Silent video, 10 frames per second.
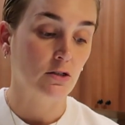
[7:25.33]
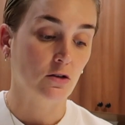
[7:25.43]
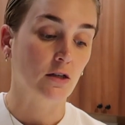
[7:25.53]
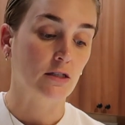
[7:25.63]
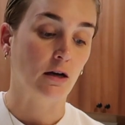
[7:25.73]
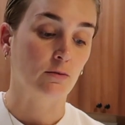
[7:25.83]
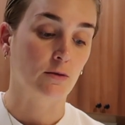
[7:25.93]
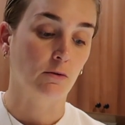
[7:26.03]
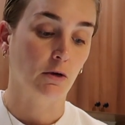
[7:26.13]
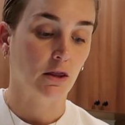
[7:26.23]
So this helps
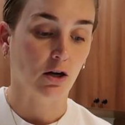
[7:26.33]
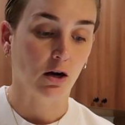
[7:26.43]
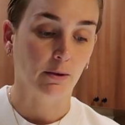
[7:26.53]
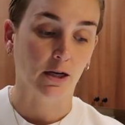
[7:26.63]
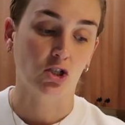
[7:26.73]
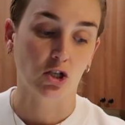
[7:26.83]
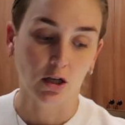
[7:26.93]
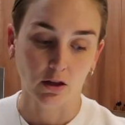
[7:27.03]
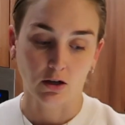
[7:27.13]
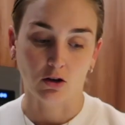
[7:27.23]
me with the carbonation
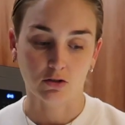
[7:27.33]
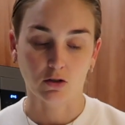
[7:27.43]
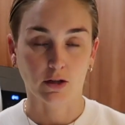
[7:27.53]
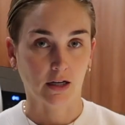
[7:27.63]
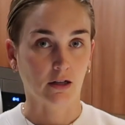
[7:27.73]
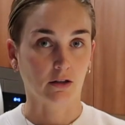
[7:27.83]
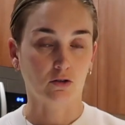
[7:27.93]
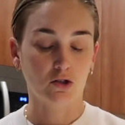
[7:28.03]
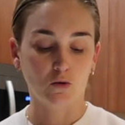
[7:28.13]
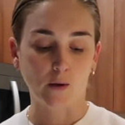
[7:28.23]
and then also like a
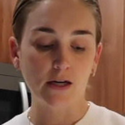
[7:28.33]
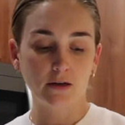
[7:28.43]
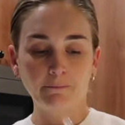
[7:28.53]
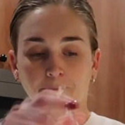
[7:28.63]
little sweet.